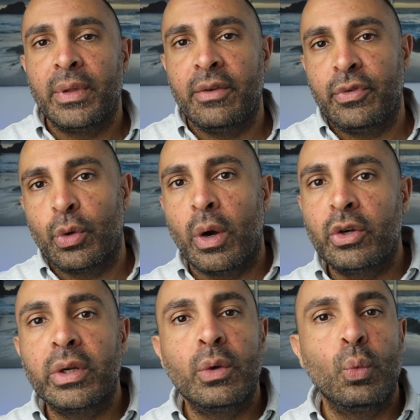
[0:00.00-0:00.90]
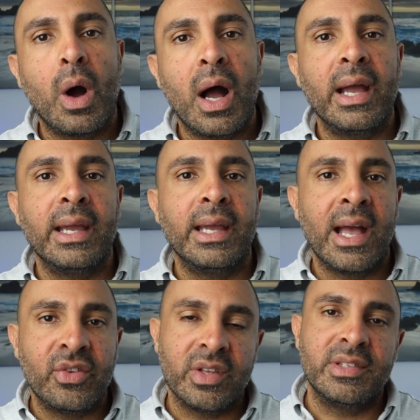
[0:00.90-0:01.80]
If you're wondering why
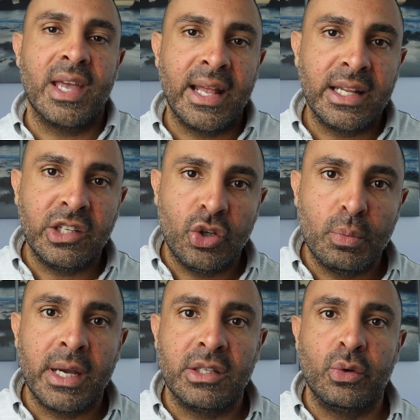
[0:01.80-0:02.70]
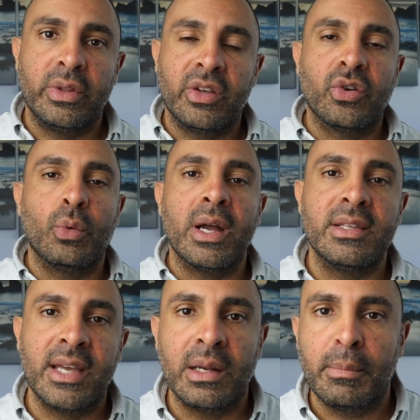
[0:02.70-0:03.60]
as a tenant you might do this or why a
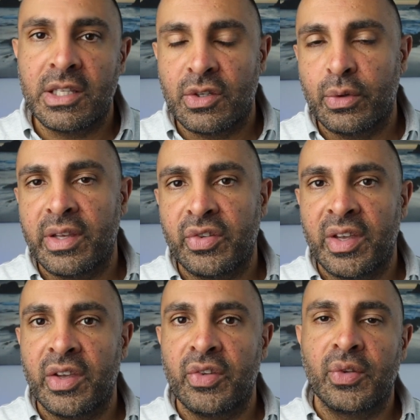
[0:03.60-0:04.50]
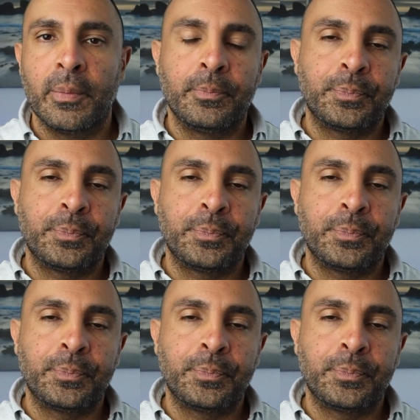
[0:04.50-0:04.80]
tenant might do this, is